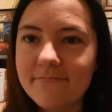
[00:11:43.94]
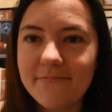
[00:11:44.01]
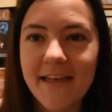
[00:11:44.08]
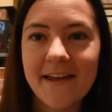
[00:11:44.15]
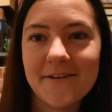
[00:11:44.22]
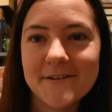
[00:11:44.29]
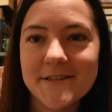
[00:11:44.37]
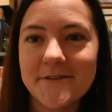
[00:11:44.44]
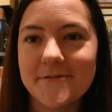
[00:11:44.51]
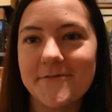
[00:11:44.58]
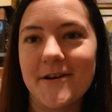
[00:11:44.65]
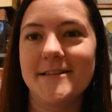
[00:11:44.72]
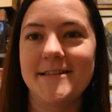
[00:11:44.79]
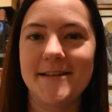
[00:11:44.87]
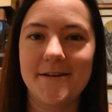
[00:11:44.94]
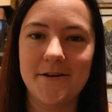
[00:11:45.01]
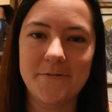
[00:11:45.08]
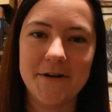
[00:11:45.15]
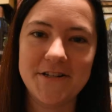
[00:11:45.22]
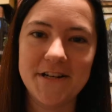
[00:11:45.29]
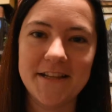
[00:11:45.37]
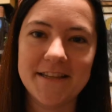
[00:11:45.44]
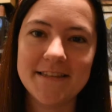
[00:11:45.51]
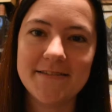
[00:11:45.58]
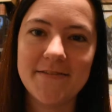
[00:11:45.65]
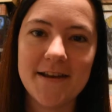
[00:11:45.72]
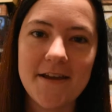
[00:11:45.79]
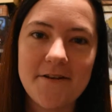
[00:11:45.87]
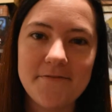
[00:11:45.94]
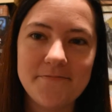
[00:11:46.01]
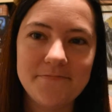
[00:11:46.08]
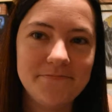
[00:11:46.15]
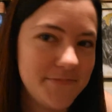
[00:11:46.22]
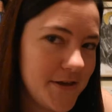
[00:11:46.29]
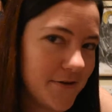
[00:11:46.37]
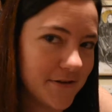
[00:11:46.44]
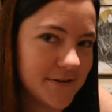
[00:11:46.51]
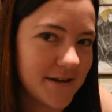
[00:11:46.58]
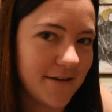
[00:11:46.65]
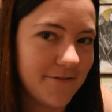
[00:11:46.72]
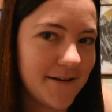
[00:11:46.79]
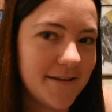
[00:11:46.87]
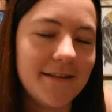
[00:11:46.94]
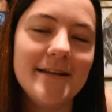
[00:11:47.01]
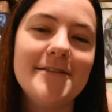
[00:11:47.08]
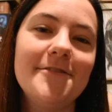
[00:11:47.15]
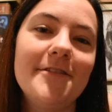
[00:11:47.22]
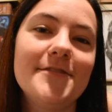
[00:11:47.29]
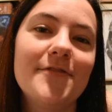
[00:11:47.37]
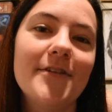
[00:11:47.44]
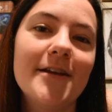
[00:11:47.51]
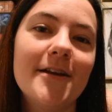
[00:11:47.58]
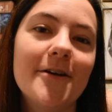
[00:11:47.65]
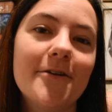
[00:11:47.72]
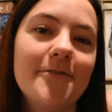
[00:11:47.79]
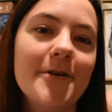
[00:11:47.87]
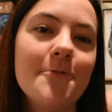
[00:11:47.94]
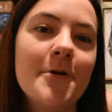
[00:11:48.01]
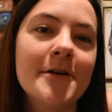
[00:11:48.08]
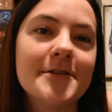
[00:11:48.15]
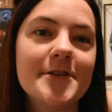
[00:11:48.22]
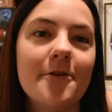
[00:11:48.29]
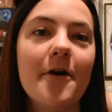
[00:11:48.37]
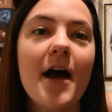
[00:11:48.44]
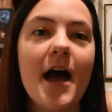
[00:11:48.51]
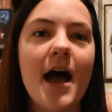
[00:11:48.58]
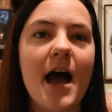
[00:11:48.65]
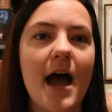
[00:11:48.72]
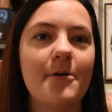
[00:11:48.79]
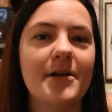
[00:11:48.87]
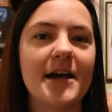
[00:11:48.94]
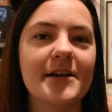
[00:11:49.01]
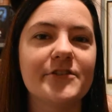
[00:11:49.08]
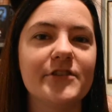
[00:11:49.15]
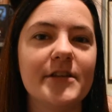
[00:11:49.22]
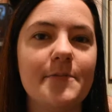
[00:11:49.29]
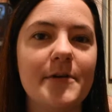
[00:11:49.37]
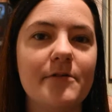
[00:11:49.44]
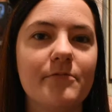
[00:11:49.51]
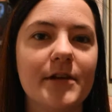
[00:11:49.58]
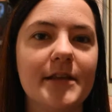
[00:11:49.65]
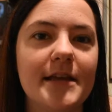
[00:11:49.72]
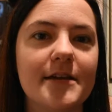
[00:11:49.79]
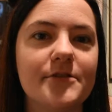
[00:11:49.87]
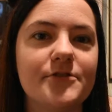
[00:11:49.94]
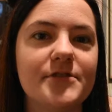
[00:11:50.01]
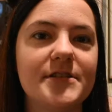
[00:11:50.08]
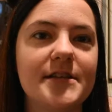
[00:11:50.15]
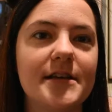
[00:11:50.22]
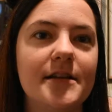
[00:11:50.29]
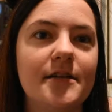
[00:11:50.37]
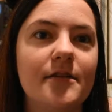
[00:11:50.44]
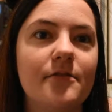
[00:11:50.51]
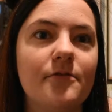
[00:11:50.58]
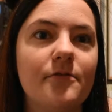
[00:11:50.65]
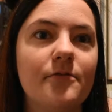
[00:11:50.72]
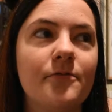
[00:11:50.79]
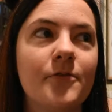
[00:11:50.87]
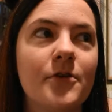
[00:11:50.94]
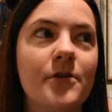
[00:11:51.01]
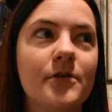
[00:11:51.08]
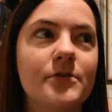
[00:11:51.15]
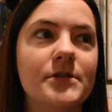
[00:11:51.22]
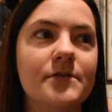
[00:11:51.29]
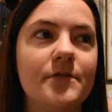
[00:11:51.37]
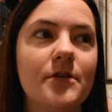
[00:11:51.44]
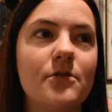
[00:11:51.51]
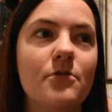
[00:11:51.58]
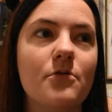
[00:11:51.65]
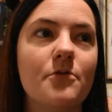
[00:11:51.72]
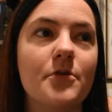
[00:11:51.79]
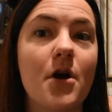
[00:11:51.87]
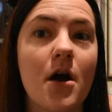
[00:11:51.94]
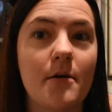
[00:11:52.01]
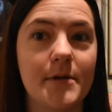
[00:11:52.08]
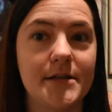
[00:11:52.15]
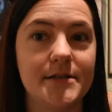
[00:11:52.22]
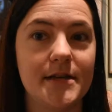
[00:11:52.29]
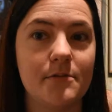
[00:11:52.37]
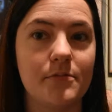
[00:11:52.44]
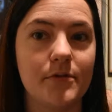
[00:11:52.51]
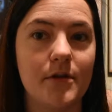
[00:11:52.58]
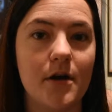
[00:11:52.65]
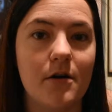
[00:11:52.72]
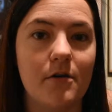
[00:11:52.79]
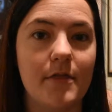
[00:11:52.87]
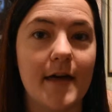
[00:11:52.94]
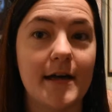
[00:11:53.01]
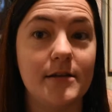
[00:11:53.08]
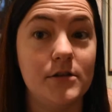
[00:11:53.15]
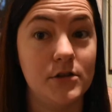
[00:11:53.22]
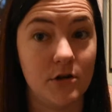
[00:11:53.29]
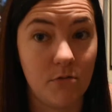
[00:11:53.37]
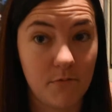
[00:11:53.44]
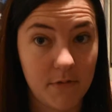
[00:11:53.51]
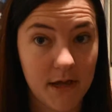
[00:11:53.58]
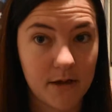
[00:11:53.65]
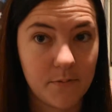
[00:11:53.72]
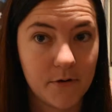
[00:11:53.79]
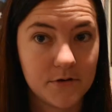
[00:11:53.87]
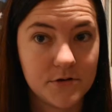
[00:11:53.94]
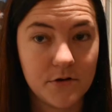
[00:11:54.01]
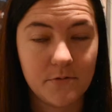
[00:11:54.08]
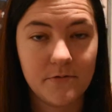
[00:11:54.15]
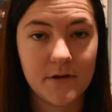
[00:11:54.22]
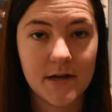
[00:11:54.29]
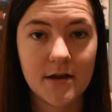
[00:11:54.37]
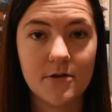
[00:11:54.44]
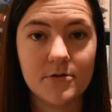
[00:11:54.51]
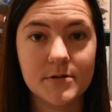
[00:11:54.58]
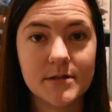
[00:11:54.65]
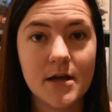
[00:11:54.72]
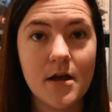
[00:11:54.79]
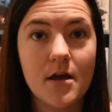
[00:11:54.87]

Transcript: And also friends that are watching this video, you can definitely do this video if you want to. I would actually be really interested for those of you commenting below that don't make BookTube videos.